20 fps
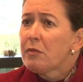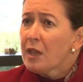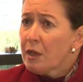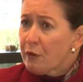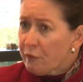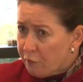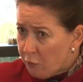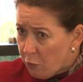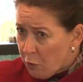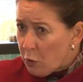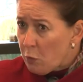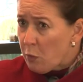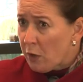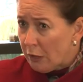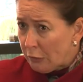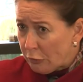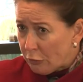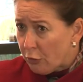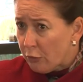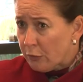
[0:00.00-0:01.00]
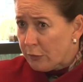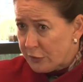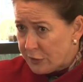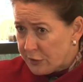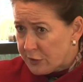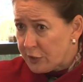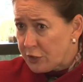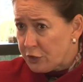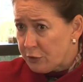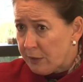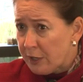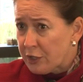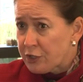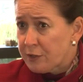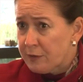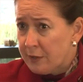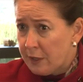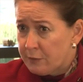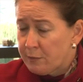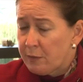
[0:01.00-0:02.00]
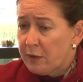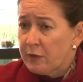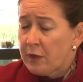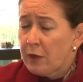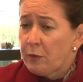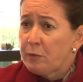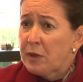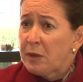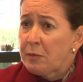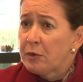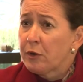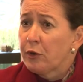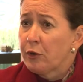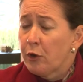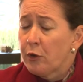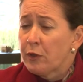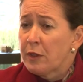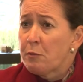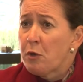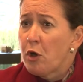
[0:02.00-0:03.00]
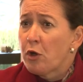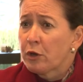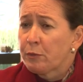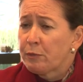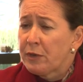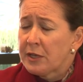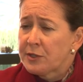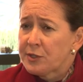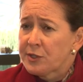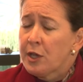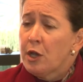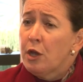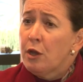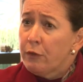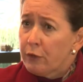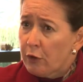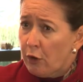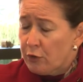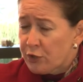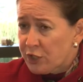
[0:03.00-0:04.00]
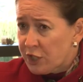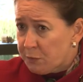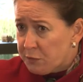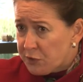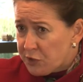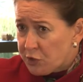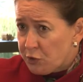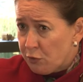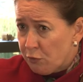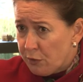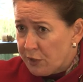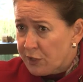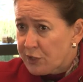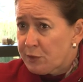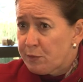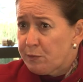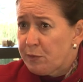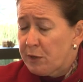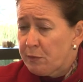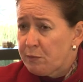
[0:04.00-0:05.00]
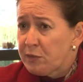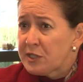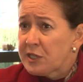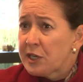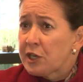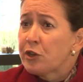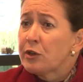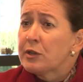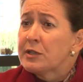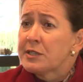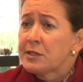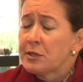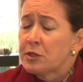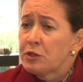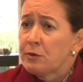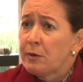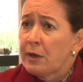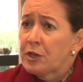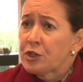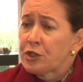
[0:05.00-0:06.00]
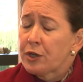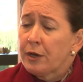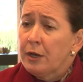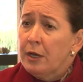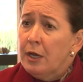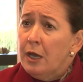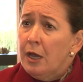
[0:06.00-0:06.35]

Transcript: A very well-known situation that people know in the marketplace, the Oscar Pistorius particular situation,